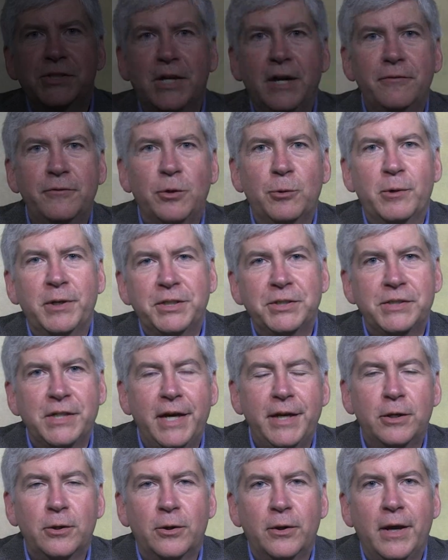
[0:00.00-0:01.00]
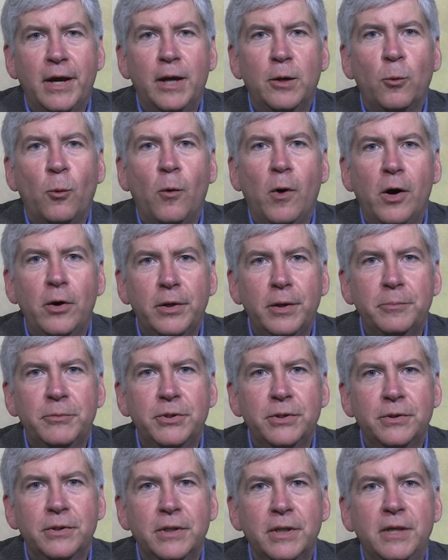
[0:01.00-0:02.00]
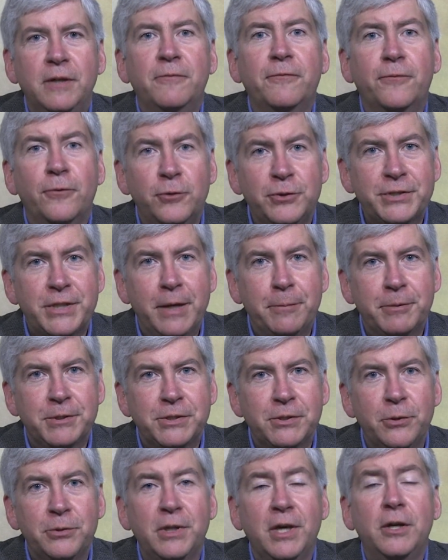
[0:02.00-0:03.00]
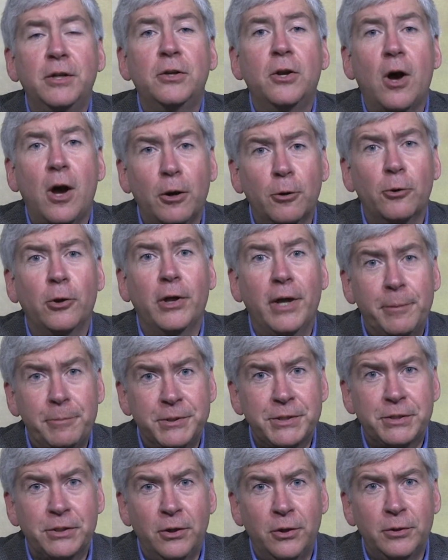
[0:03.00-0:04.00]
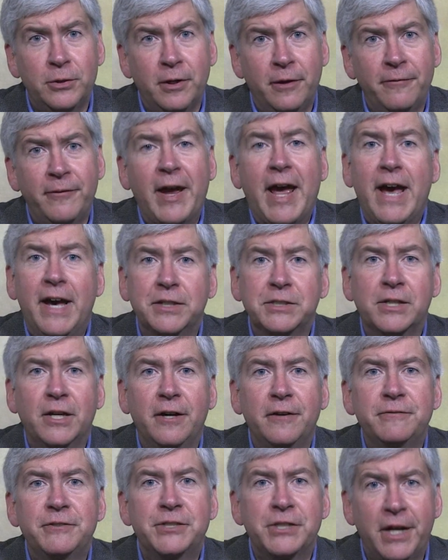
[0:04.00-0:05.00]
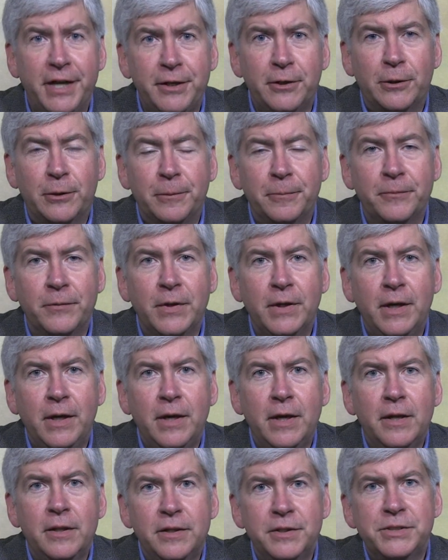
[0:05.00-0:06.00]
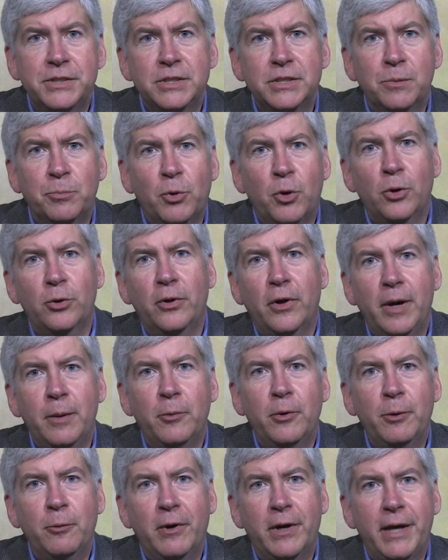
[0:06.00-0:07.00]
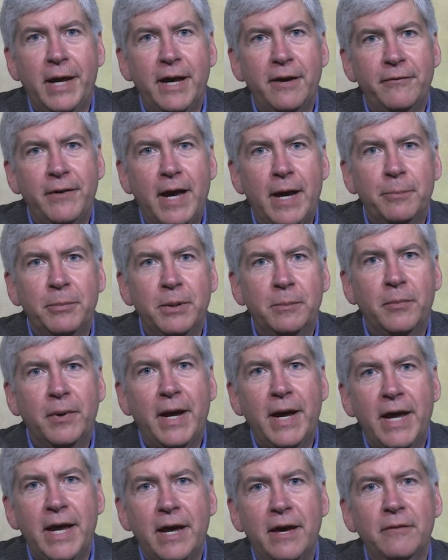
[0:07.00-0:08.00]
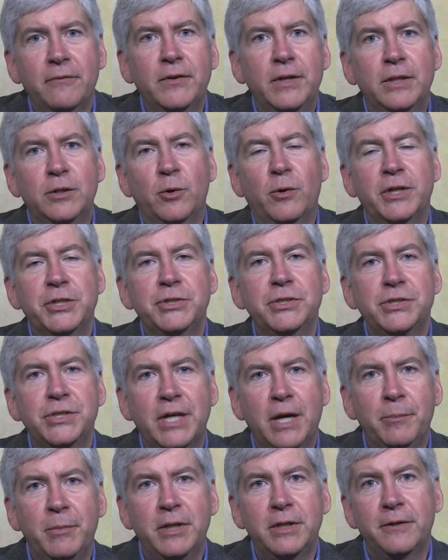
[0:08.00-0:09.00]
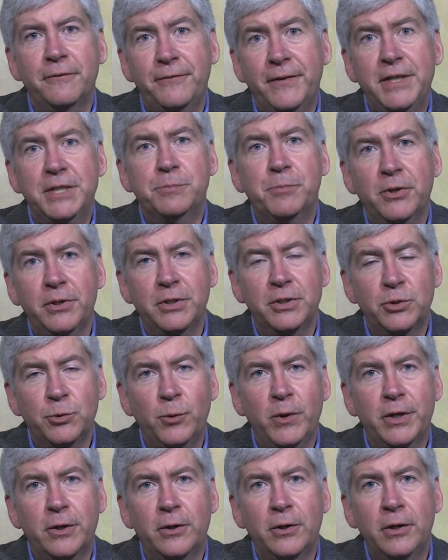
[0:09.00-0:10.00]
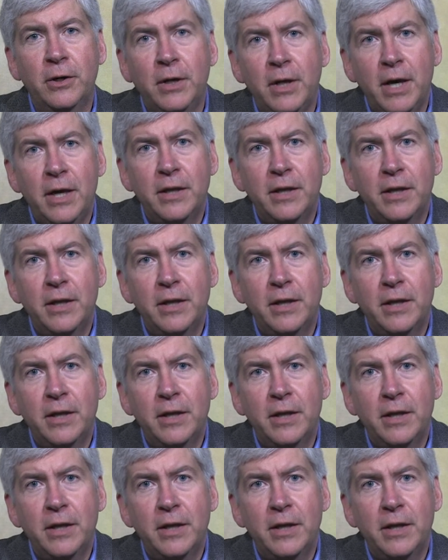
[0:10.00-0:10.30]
is Governor Rick Snyder, and welcome to the first episode, the inaugural episode of Ask Gov Snyder. This is a program we want to have happen by having questions come into Facebook and Twitter